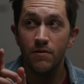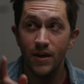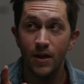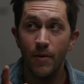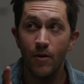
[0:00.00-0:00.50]

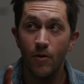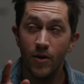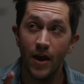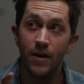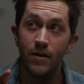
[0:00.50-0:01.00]
think about,
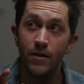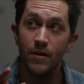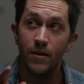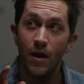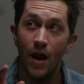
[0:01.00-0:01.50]
okay,
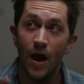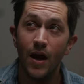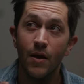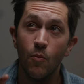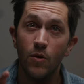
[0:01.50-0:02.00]

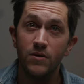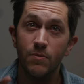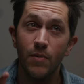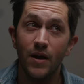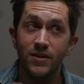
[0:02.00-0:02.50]
I want to
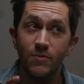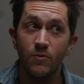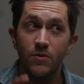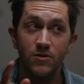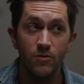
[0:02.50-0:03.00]
buy something
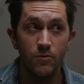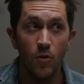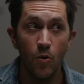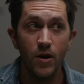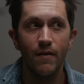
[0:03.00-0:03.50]
with external
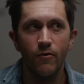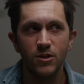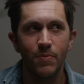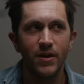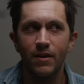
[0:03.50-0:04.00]
recording. I've already
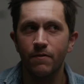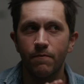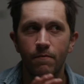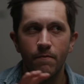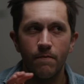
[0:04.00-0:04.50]
spent like
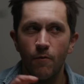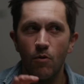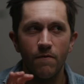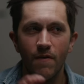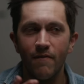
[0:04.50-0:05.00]

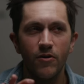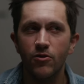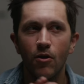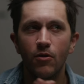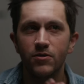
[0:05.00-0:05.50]

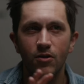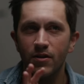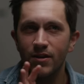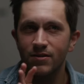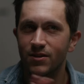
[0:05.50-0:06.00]
$400-$500
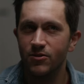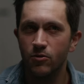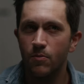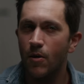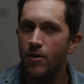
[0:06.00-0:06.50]
on this
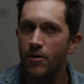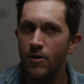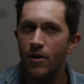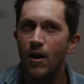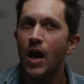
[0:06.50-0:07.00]
external
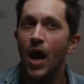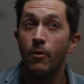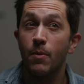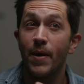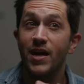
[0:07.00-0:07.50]
monitor. I
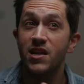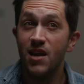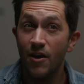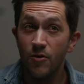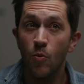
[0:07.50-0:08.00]
want to buy
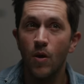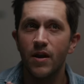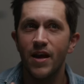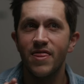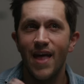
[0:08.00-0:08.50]
another
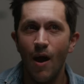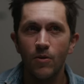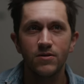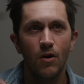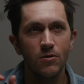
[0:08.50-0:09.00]
one, and that
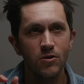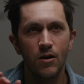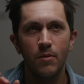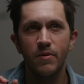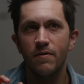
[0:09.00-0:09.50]
one's also
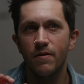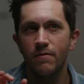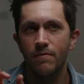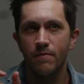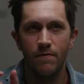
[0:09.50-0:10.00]
going to
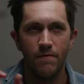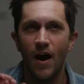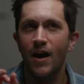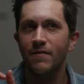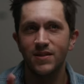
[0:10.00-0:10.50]
be
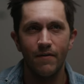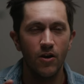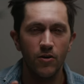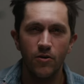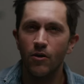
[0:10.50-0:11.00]

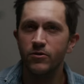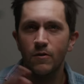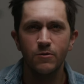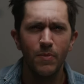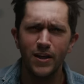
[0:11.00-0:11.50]
$500-$700.
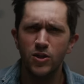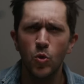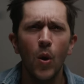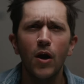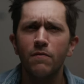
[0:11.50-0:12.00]
So I spent like
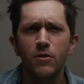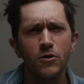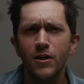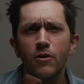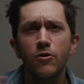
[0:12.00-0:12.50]

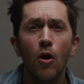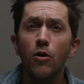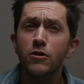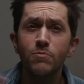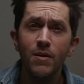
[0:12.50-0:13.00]

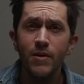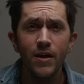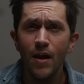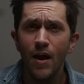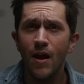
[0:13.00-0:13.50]
$1,200-$1,300
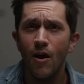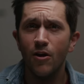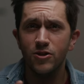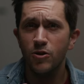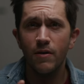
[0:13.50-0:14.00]
maybe
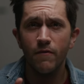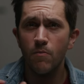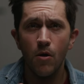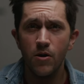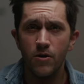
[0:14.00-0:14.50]
on two different
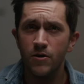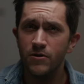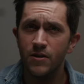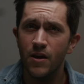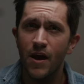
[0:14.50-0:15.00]

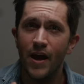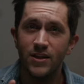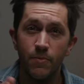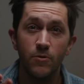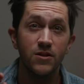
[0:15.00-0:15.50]
monitors,
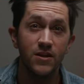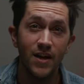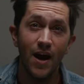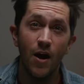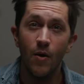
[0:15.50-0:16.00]
as opposed to
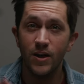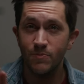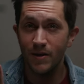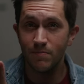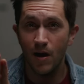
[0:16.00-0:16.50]
now I
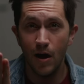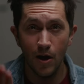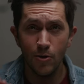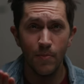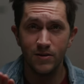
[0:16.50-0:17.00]
spent
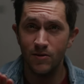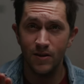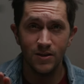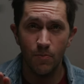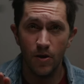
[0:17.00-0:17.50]
$100 on
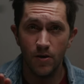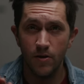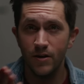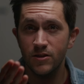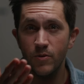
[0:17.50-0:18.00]
this
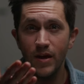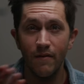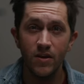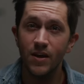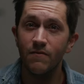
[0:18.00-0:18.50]
monitor. It's doing
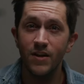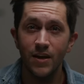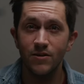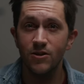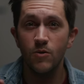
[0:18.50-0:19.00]
everything I've
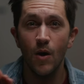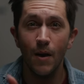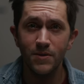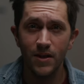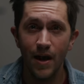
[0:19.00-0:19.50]
needed to do
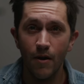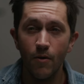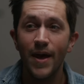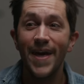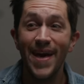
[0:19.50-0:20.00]
up to
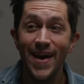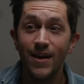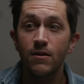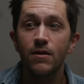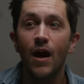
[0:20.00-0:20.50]
now,
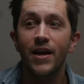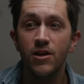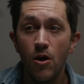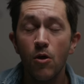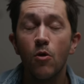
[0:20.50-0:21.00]
and I
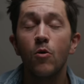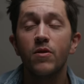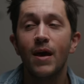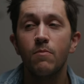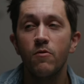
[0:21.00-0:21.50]
know
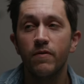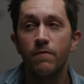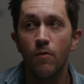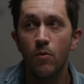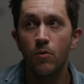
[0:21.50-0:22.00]
that moving
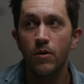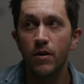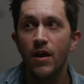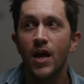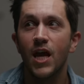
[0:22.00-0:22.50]
forward,
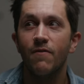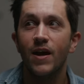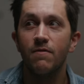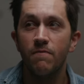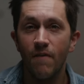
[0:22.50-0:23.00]
if I
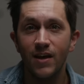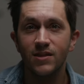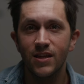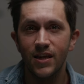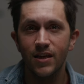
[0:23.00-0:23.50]

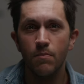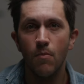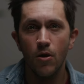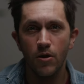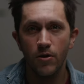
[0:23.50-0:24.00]
invest in a
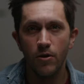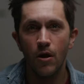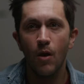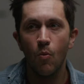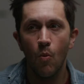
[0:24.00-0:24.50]
monitor,
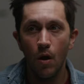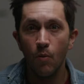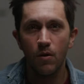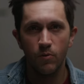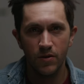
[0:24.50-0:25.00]
I want
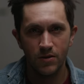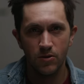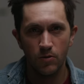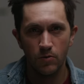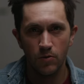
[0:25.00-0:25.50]
one with
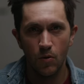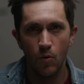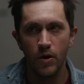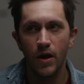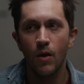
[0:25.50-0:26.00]
external
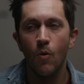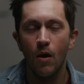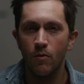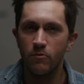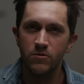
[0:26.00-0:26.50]
recording. I
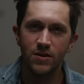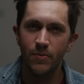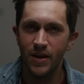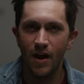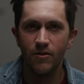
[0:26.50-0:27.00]
want one with some
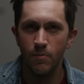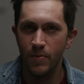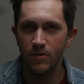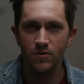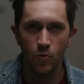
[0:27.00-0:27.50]
of the other
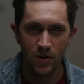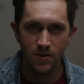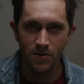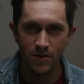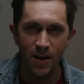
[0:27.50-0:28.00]
bells and
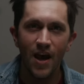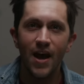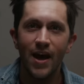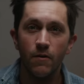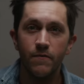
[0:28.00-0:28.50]
whistles,
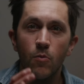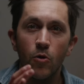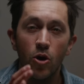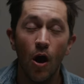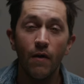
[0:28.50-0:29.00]
and
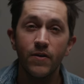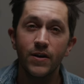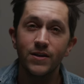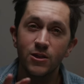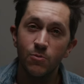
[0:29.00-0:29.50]
more
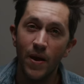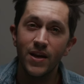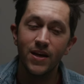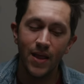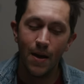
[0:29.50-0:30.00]
confident in
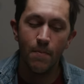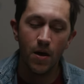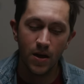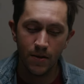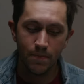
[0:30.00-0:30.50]
spending that
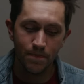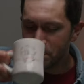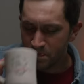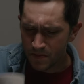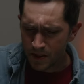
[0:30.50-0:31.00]
money.
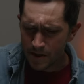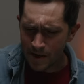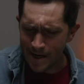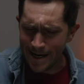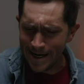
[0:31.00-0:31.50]

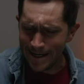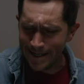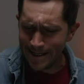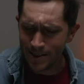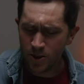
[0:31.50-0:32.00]

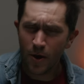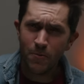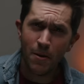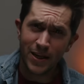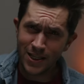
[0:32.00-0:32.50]
So I hope
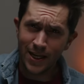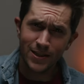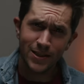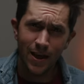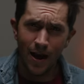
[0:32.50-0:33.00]
that makes
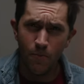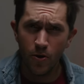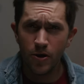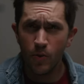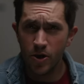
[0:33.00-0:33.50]
sense. I'm
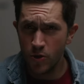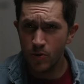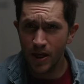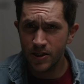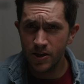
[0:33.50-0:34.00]
wondering what you
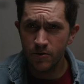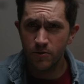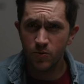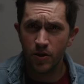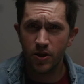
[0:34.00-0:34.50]
like to
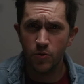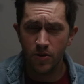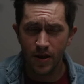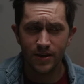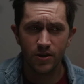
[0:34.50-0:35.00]
use, what you
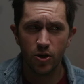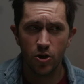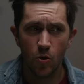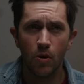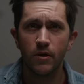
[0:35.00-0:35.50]
think is a
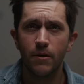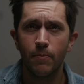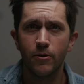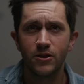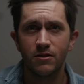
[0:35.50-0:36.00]
good quality
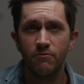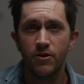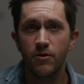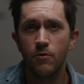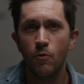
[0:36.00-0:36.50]
purchase for
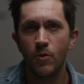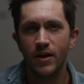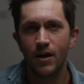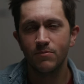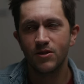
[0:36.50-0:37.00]
you when it
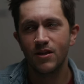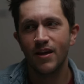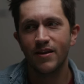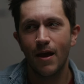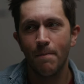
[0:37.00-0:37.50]
comes to
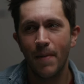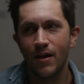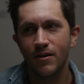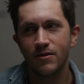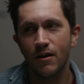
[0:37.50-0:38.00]
like that
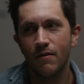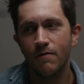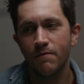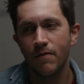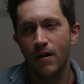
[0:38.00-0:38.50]
balance
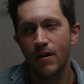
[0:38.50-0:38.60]
of